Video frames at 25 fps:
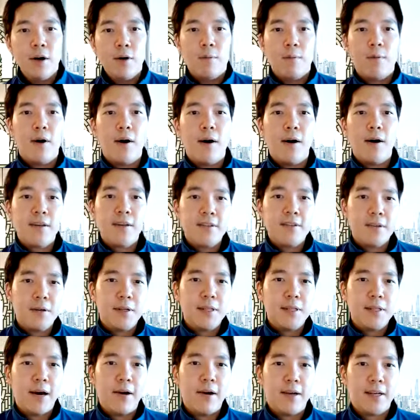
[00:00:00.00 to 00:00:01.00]
while also
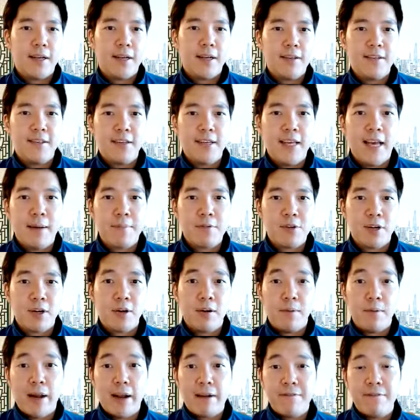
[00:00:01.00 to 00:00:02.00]
allowing us to capture
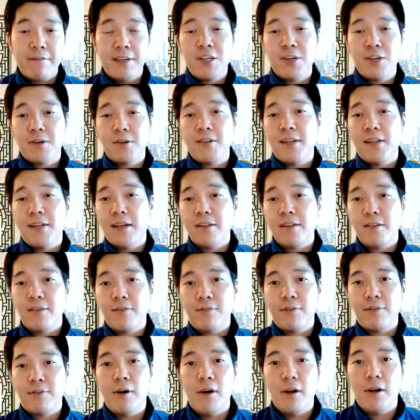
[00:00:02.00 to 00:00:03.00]
correct feature
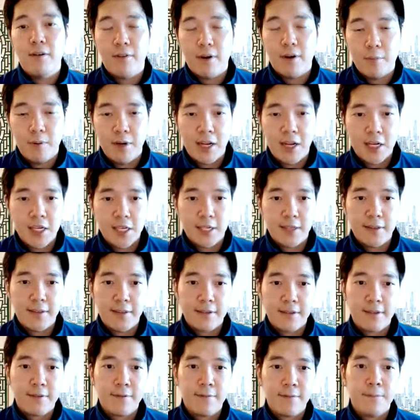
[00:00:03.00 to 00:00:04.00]
states for all of our
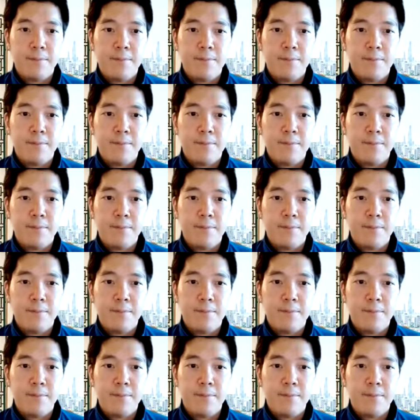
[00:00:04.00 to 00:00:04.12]
predictions.